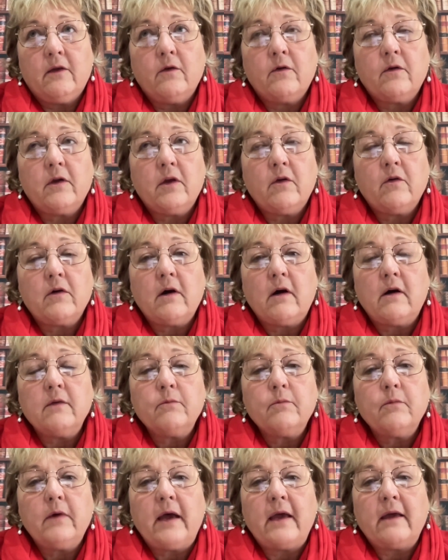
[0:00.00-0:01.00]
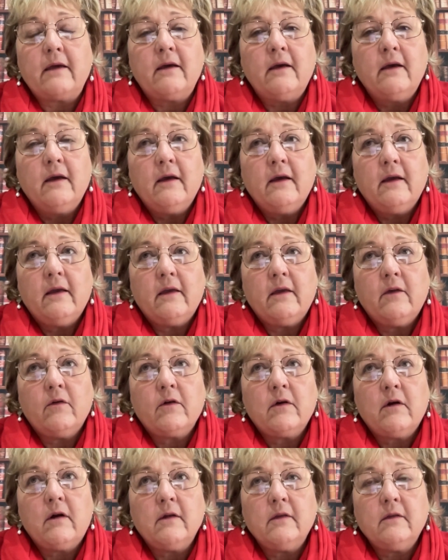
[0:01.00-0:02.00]
you can't make you
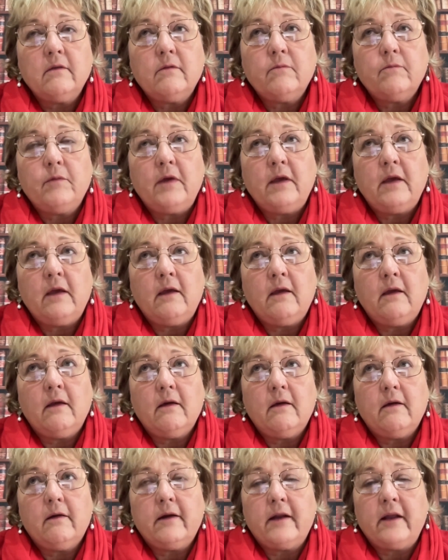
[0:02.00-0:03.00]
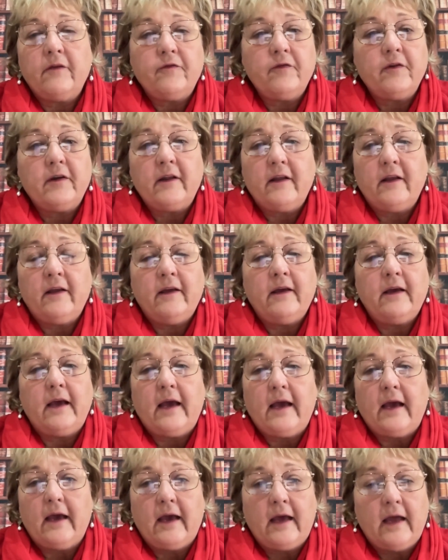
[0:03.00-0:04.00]
can't be referee
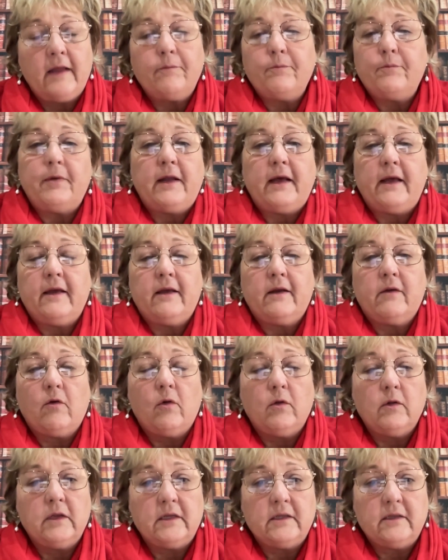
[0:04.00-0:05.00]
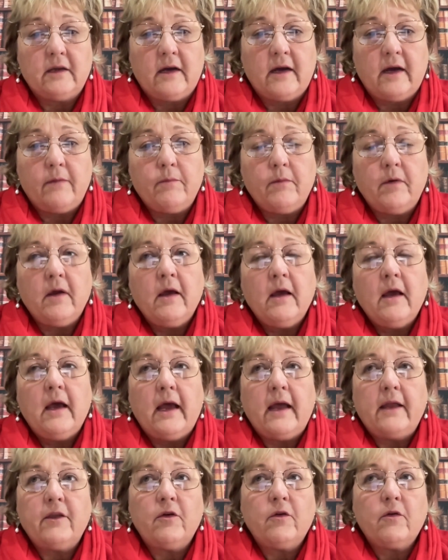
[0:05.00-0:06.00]
and player all the time,
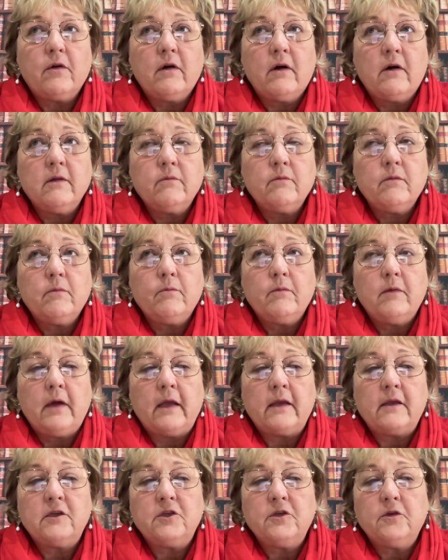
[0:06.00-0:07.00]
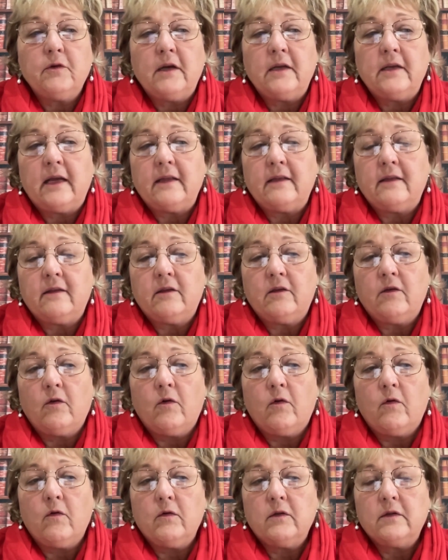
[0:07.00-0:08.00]
and you can't make sure that
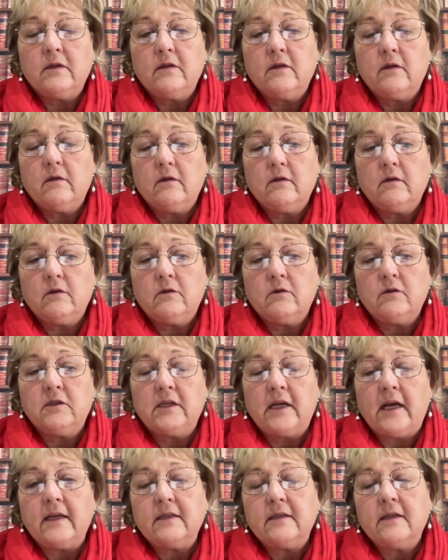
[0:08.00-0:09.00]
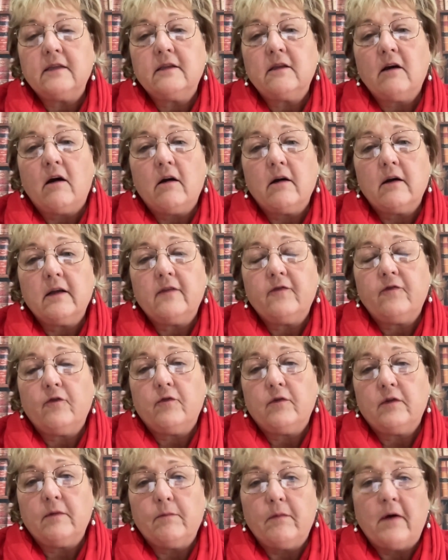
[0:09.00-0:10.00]
you to chase the target
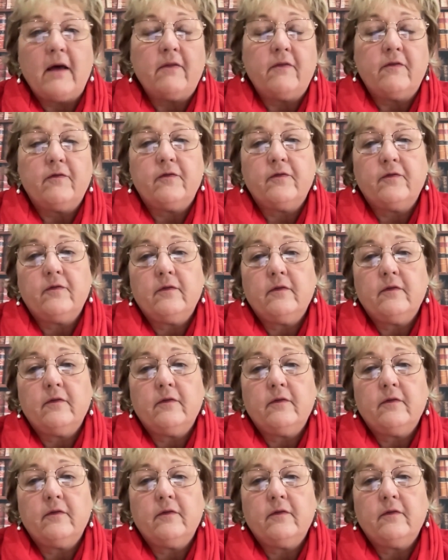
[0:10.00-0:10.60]
for the month,